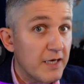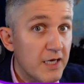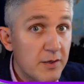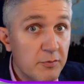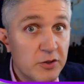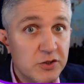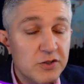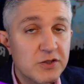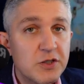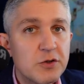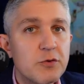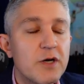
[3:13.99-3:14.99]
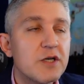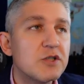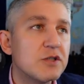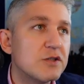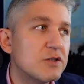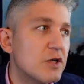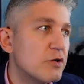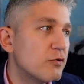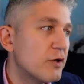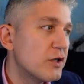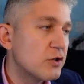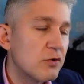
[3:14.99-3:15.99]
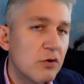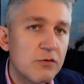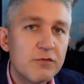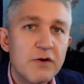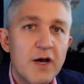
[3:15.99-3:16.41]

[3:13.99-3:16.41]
images generation of